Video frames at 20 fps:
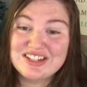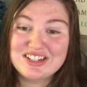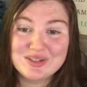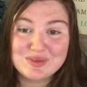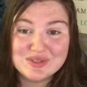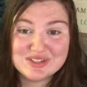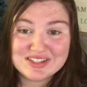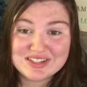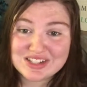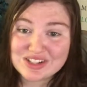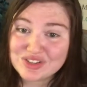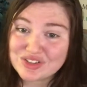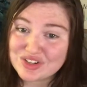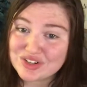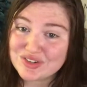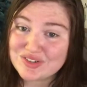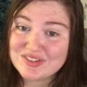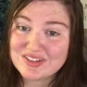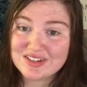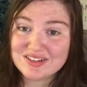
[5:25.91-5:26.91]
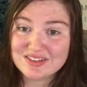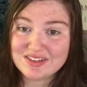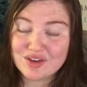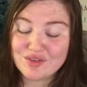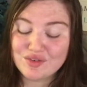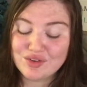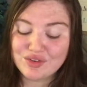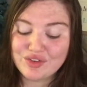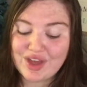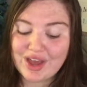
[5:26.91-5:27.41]
She was still nursing
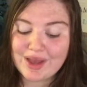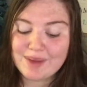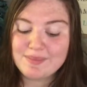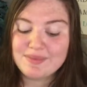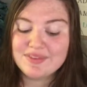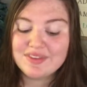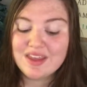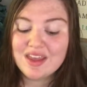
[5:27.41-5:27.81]
several times.